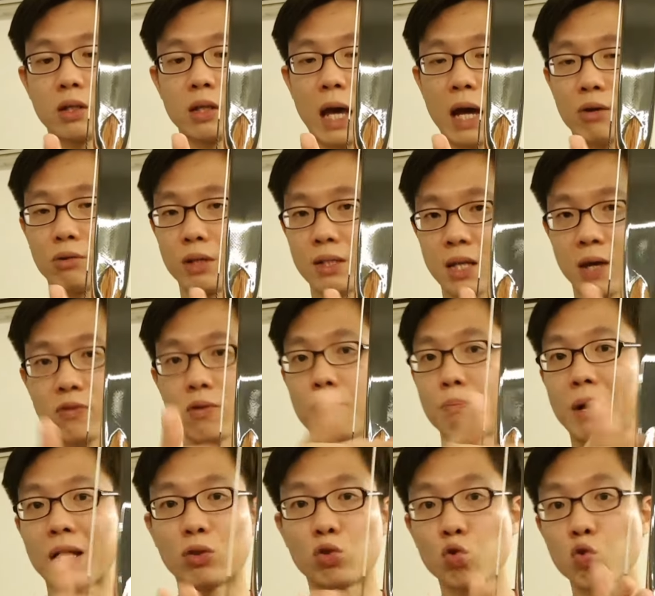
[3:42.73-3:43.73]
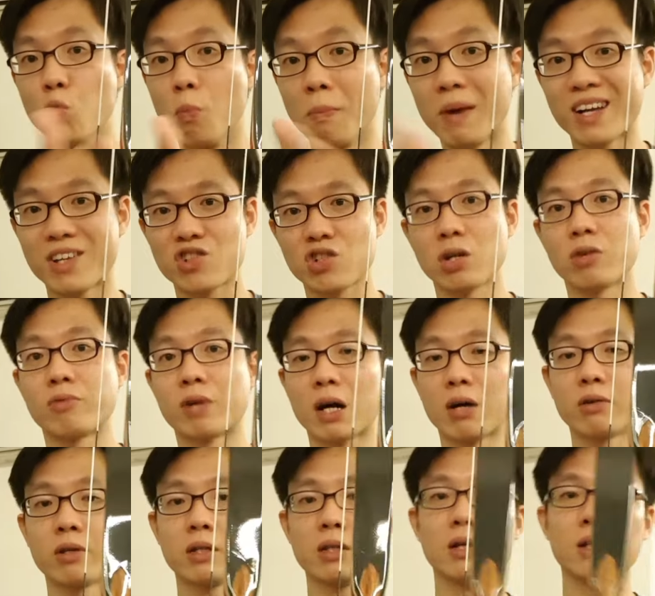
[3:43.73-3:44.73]
The arrow doesn't have to bend too much
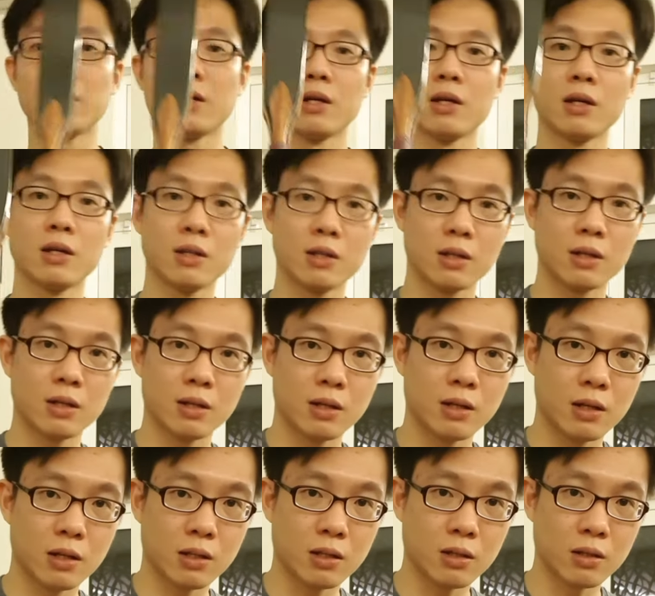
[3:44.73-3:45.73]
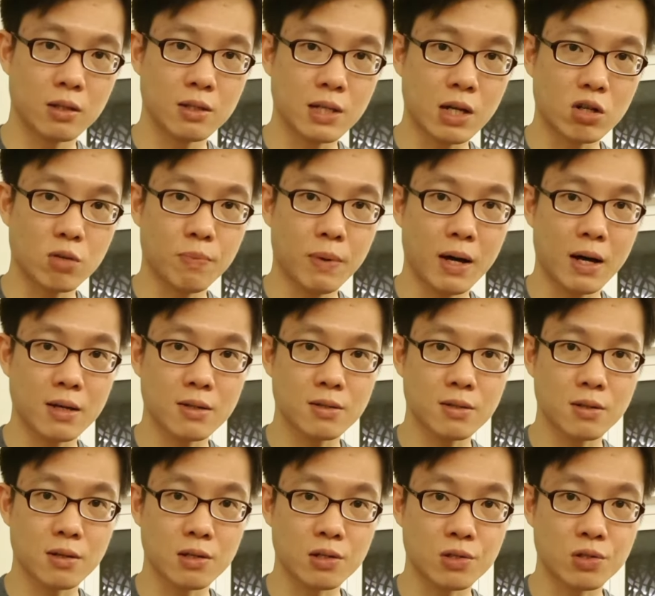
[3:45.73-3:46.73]
around it. This arrow
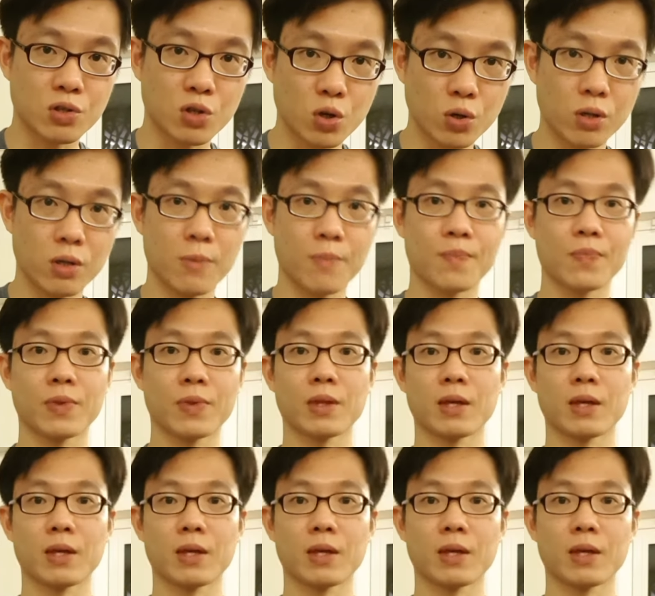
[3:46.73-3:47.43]
pass is good.